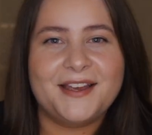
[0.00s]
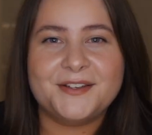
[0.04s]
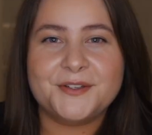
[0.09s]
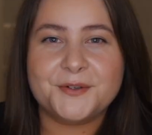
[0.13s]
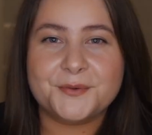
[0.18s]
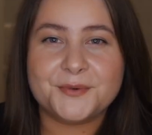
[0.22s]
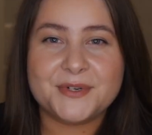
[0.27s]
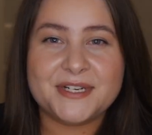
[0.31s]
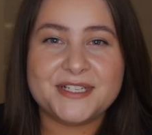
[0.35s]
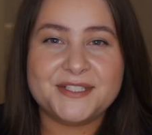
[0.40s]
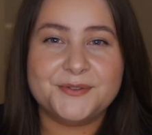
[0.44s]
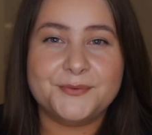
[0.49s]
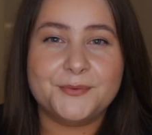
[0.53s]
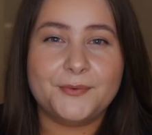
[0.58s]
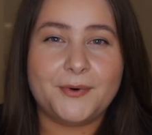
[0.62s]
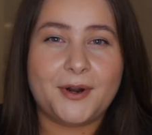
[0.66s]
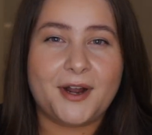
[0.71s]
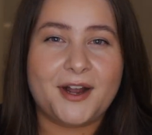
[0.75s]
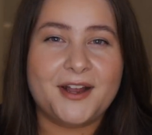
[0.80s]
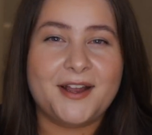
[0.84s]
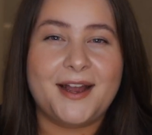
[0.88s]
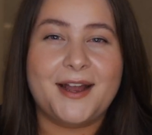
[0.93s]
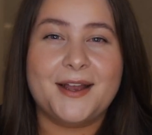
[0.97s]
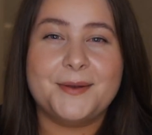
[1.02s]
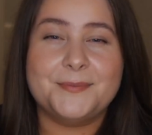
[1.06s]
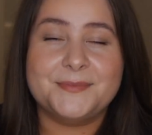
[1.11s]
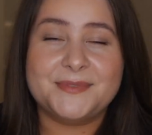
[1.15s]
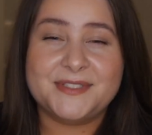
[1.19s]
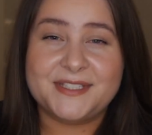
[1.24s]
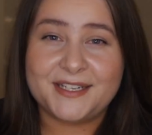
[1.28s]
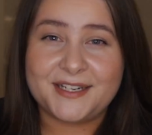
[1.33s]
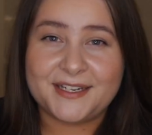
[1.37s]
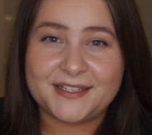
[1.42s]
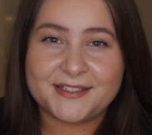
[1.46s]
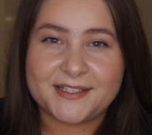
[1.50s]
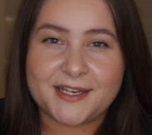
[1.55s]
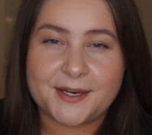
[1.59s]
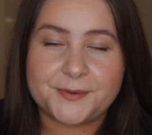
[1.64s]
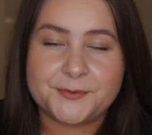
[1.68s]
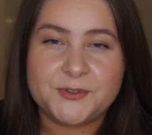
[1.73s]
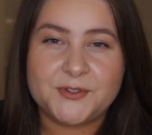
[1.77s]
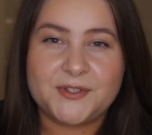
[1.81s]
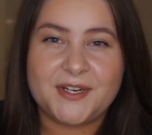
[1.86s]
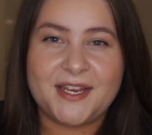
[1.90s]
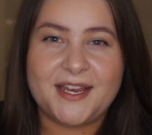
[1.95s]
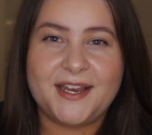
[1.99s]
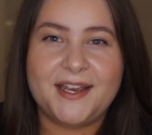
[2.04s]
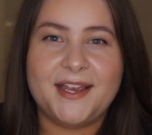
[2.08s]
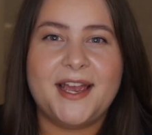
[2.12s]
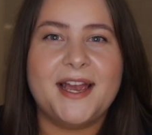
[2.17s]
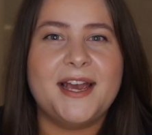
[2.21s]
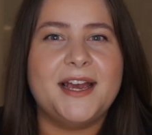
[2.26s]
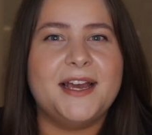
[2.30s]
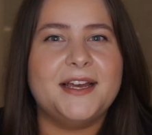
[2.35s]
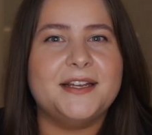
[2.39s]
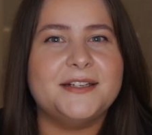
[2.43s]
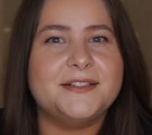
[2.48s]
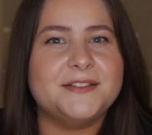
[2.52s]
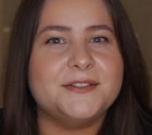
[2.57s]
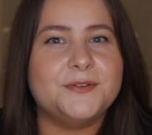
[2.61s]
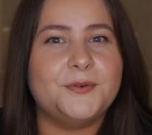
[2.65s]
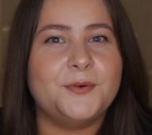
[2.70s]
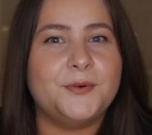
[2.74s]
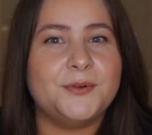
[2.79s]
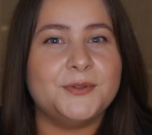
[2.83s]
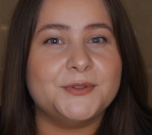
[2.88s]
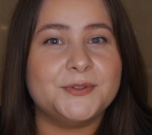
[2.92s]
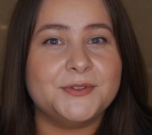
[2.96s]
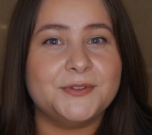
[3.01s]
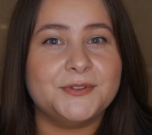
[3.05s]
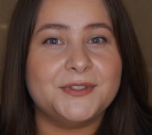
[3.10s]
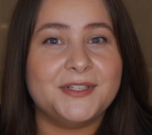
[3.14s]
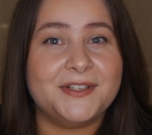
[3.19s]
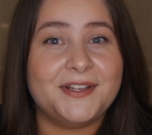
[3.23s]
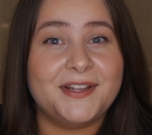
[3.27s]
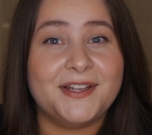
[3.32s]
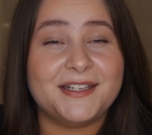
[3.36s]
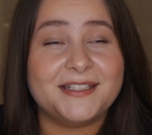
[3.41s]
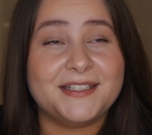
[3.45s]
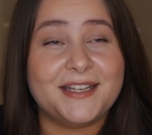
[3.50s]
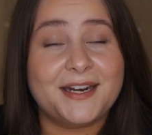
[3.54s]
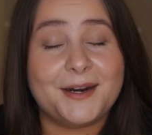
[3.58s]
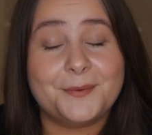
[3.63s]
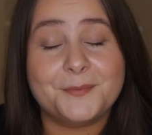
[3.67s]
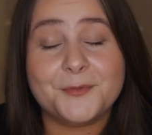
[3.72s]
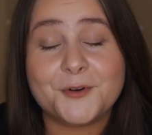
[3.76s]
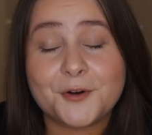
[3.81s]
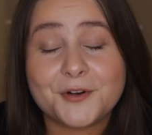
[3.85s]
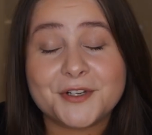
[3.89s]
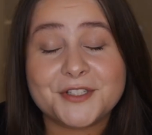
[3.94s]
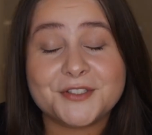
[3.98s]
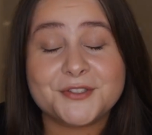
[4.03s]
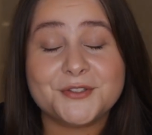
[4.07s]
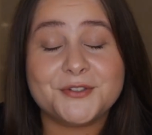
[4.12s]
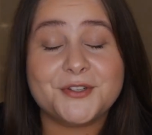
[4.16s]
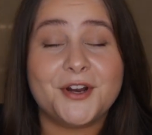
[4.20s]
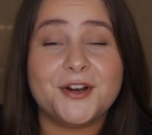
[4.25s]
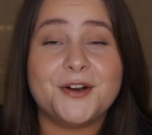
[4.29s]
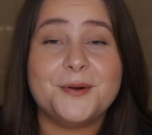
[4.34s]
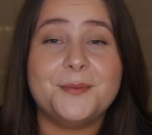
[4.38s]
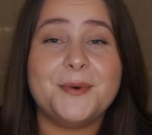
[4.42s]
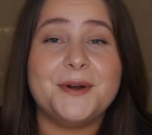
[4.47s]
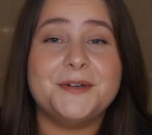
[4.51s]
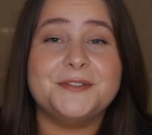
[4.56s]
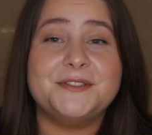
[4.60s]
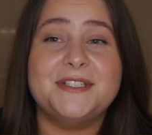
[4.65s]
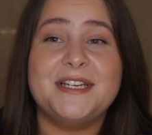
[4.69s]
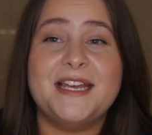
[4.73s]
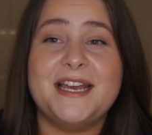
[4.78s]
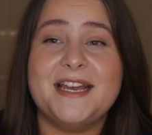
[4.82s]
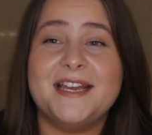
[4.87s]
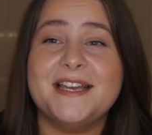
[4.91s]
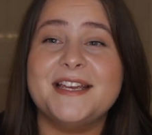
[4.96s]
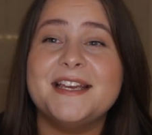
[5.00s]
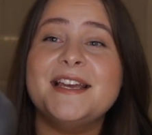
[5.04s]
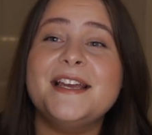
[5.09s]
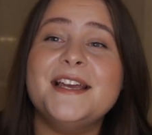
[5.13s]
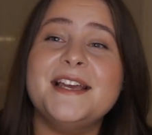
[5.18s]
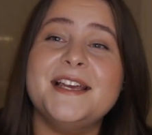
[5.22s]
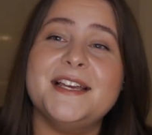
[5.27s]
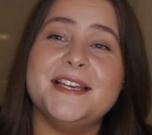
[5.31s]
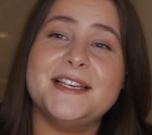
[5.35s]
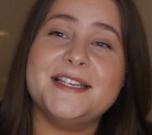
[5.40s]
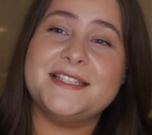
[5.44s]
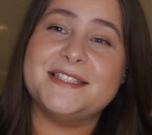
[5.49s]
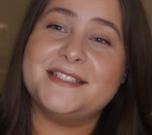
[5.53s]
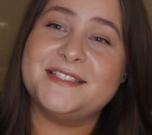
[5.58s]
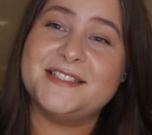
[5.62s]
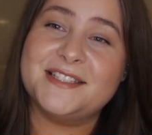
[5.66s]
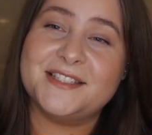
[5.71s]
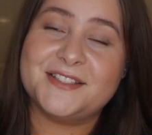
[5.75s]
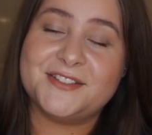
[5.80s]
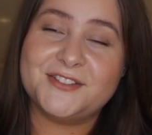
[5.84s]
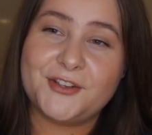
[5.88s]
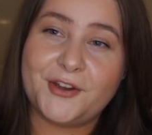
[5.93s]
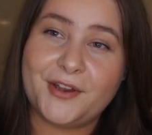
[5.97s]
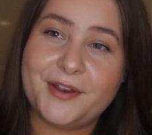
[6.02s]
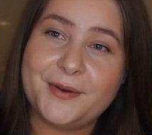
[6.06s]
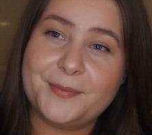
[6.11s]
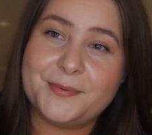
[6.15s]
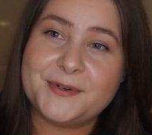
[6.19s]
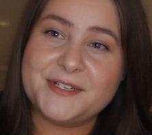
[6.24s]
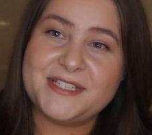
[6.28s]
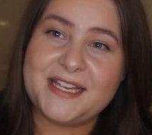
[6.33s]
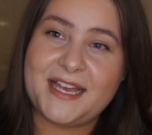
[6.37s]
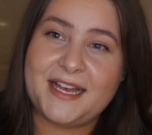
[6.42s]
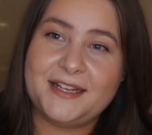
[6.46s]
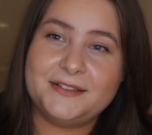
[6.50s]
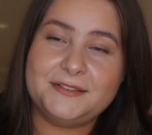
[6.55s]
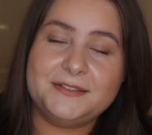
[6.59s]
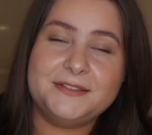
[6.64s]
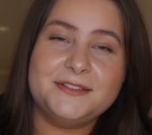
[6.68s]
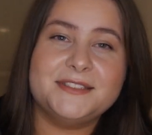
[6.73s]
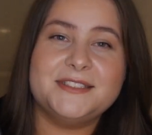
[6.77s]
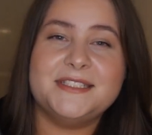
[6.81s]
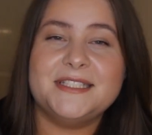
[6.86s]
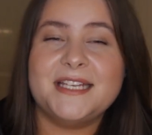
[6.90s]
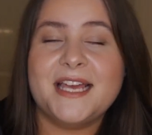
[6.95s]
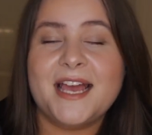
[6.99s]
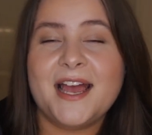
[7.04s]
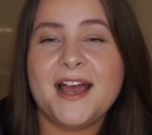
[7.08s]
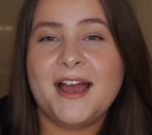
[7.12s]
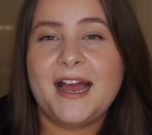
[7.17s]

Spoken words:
And the reason why I'm sitting down today, and also the thing that I'm going to talk about today, is the Cypher sandals.